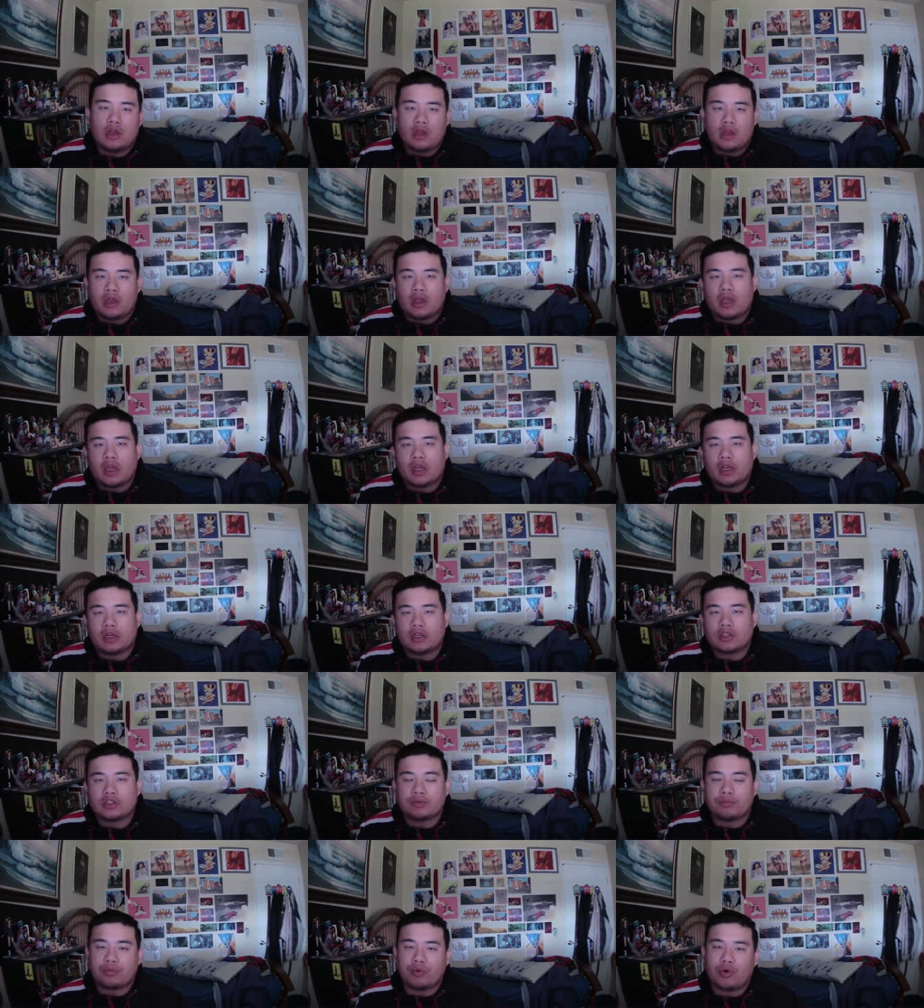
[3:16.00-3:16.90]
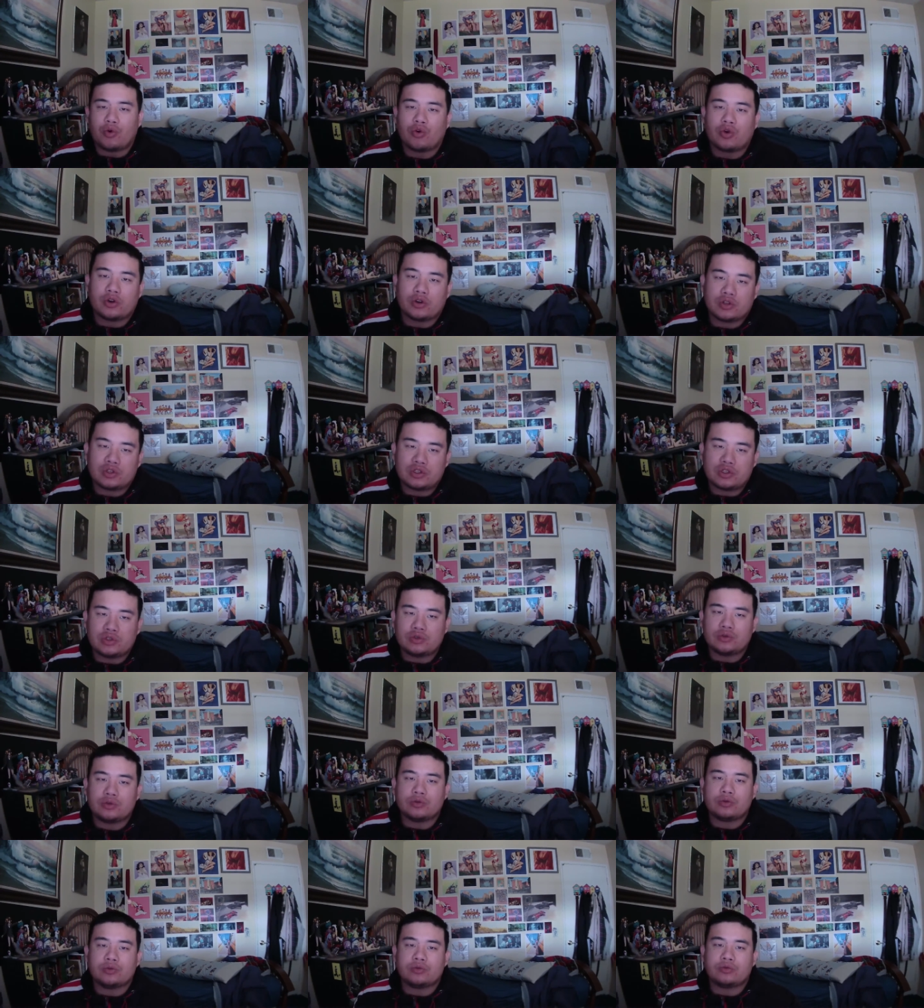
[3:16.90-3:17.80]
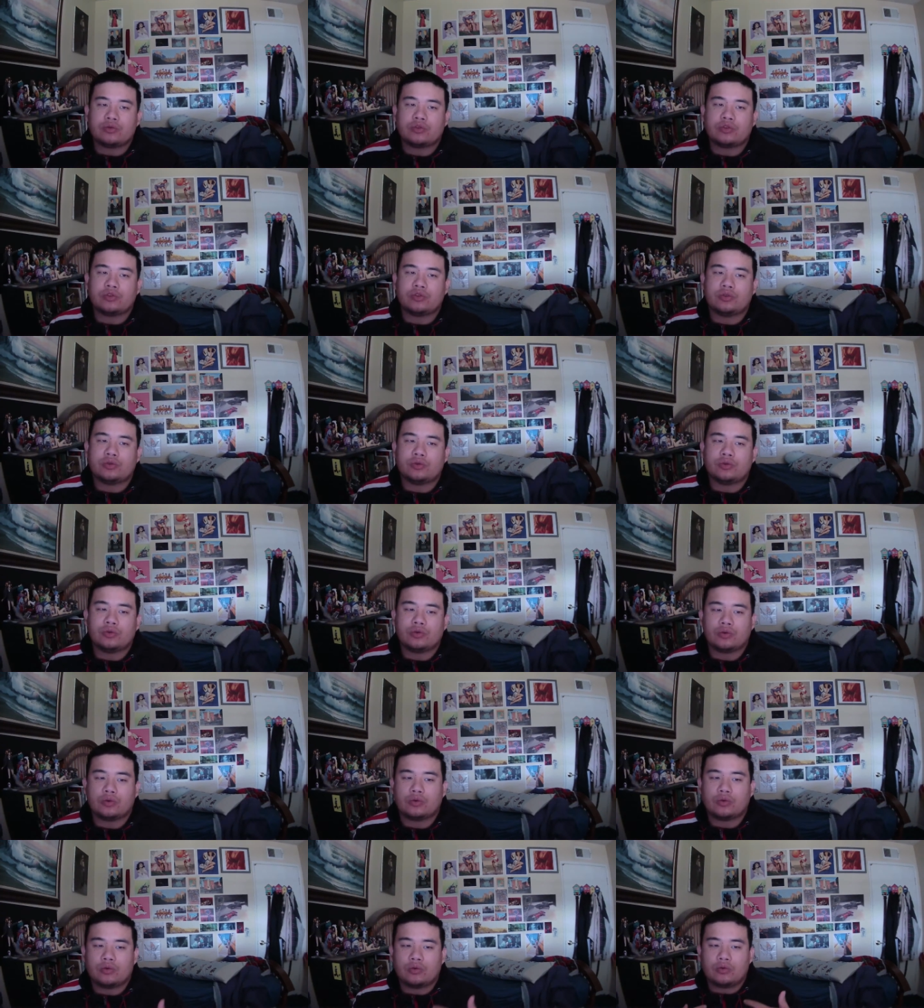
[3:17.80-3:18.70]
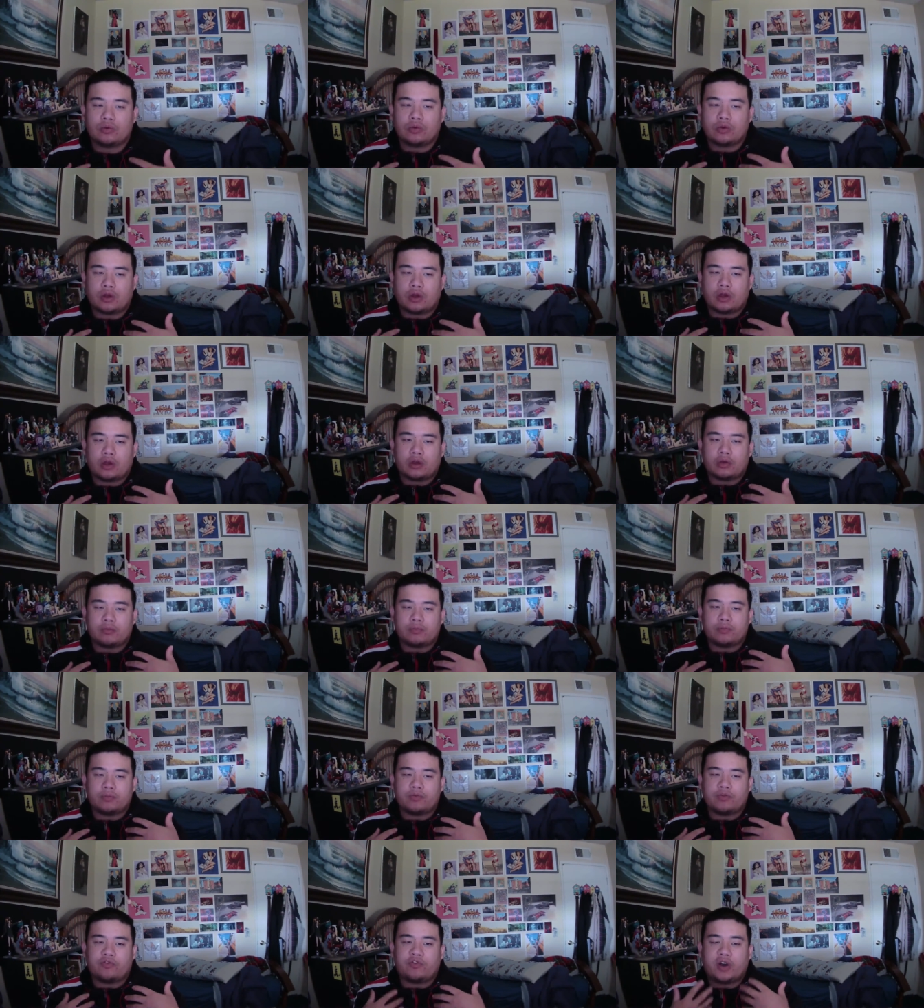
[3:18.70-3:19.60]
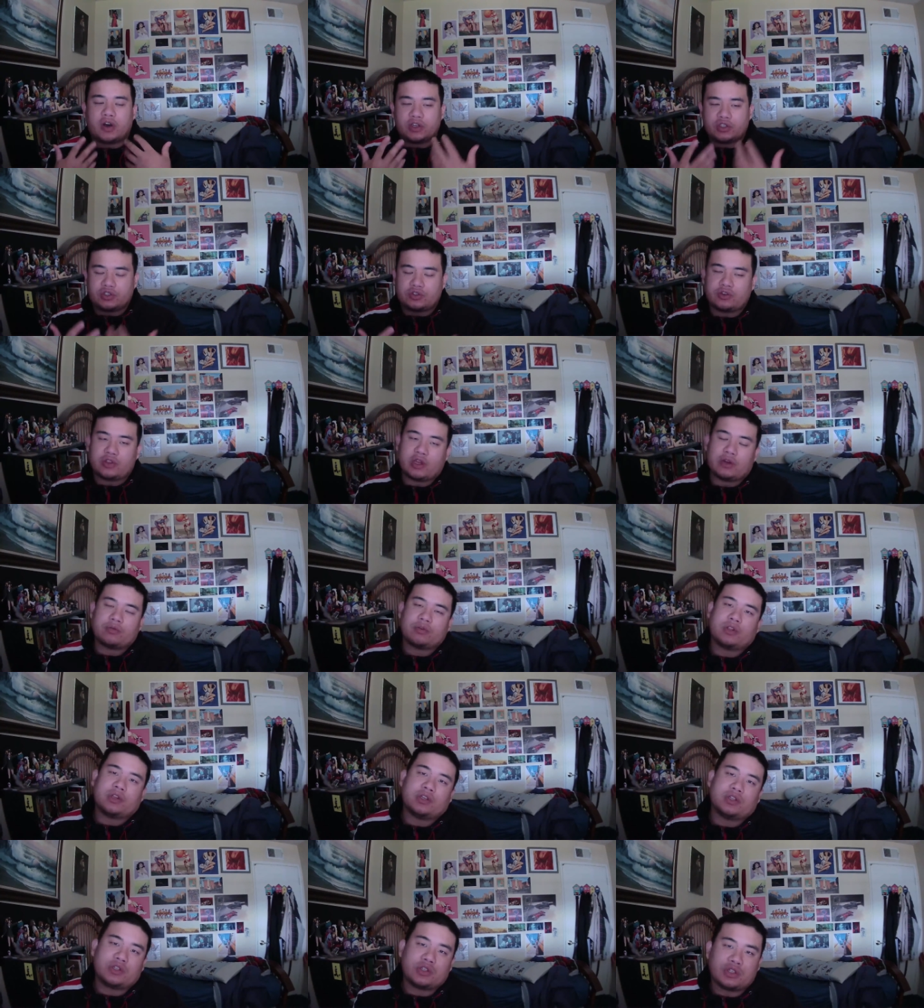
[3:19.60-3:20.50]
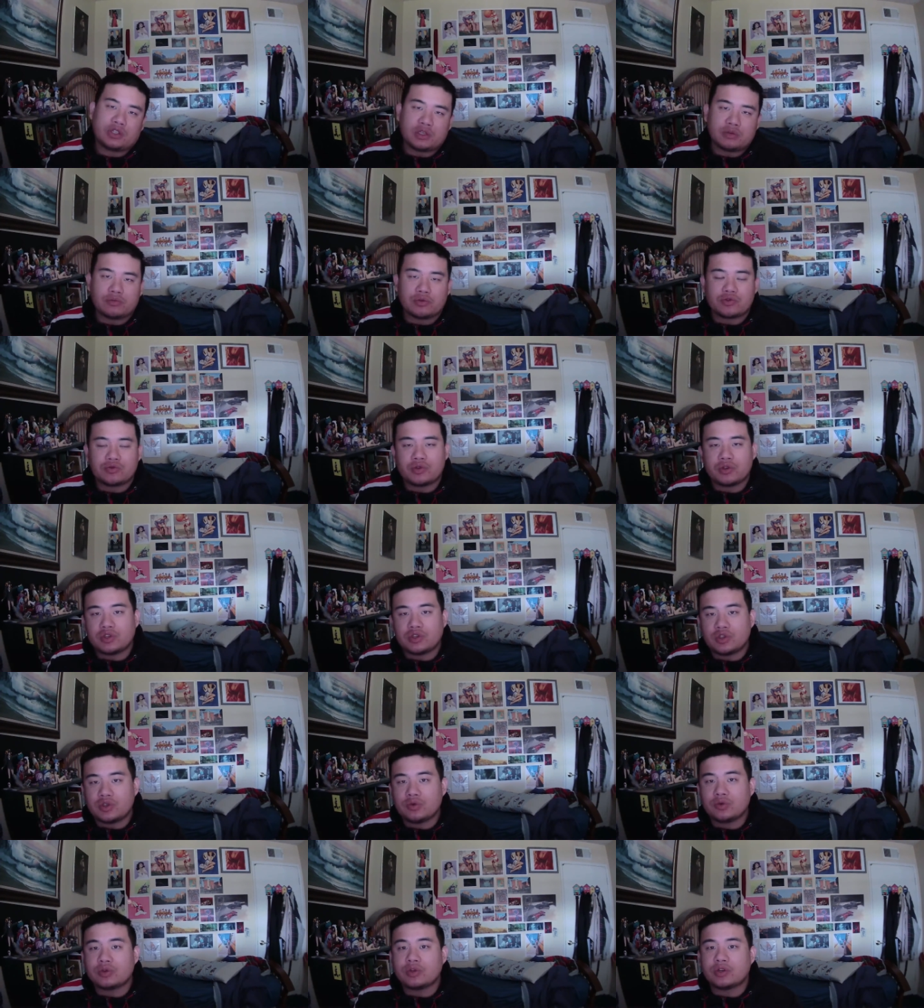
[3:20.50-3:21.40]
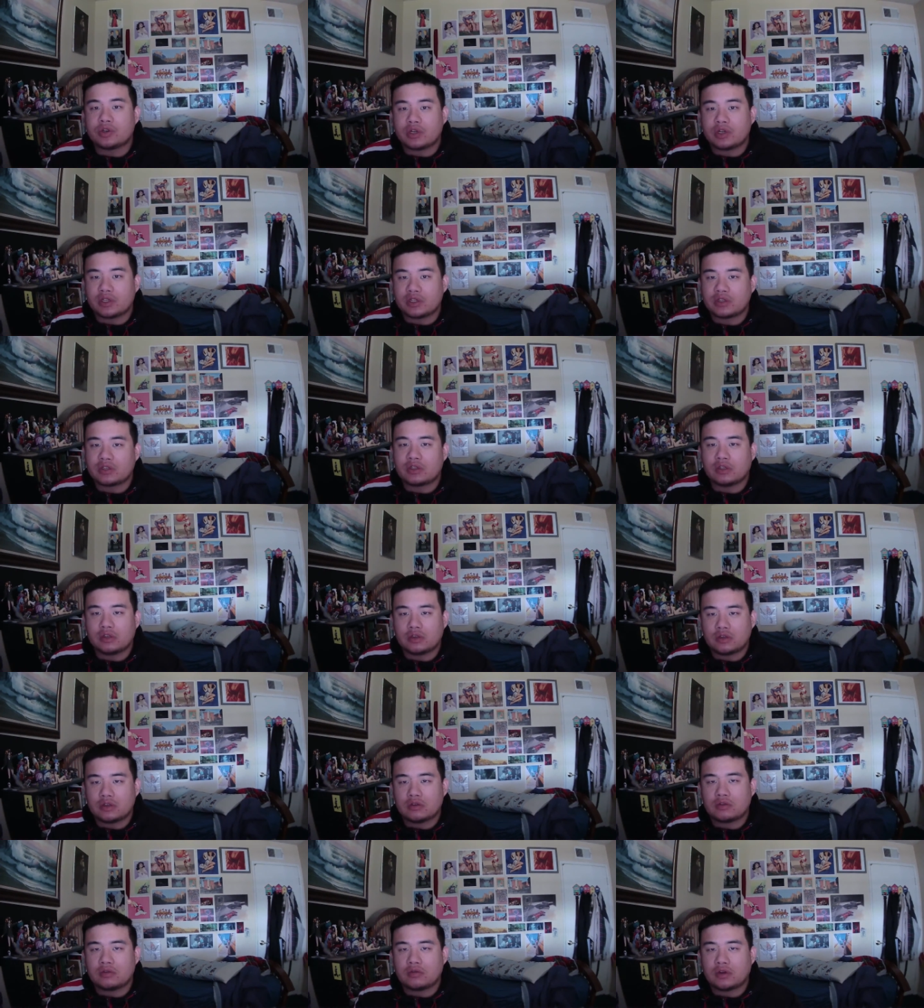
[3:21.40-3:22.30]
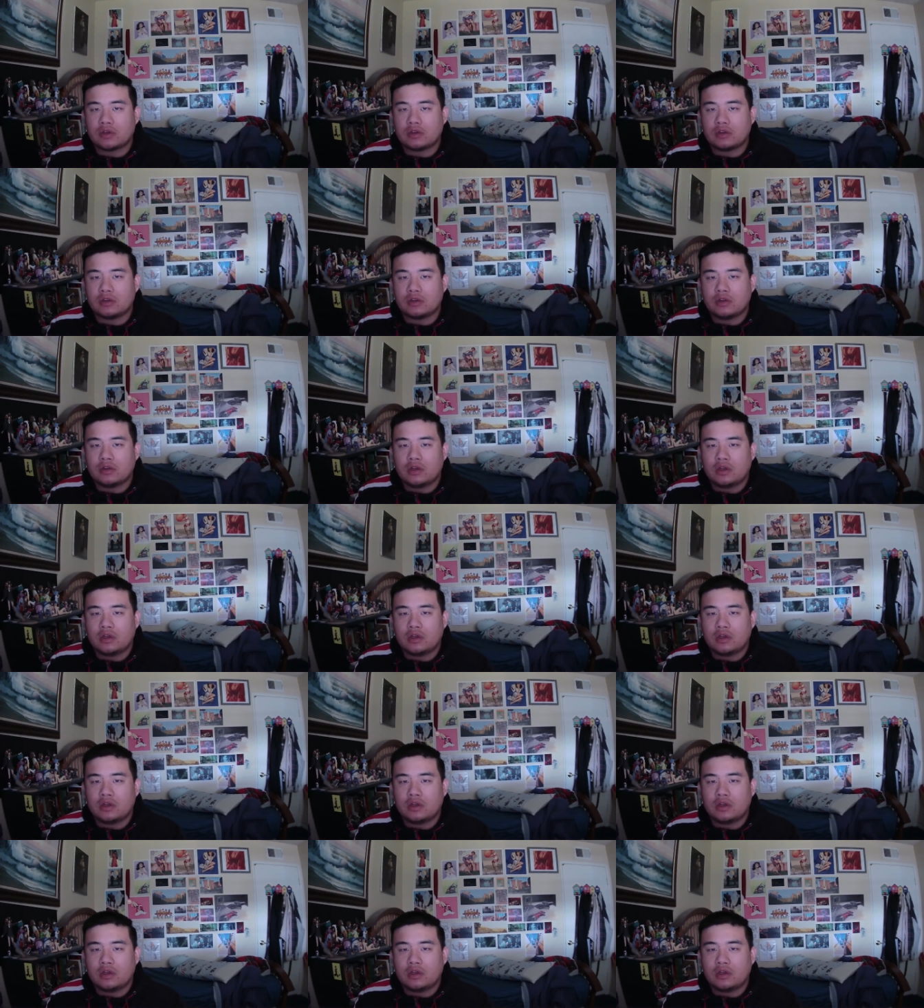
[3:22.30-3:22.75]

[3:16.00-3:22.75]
And it's important to to um, foster that relationship between you and your instinct, right?